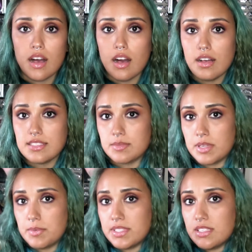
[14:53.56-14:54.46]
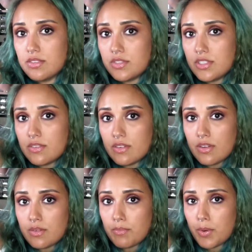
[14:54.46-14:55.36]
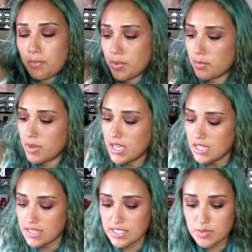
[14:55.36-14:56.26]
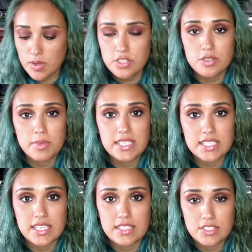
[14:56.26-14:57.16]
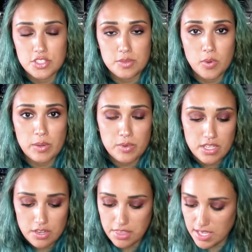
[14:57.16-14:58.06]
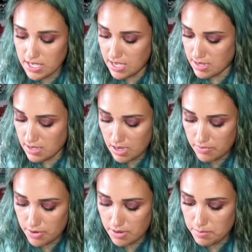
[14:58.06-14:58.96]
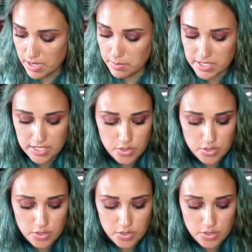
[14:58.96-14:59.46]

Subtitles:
Awesome, can we see those two? boom, boom. They swatch amazing to the point where they're thick and covered and pigmented.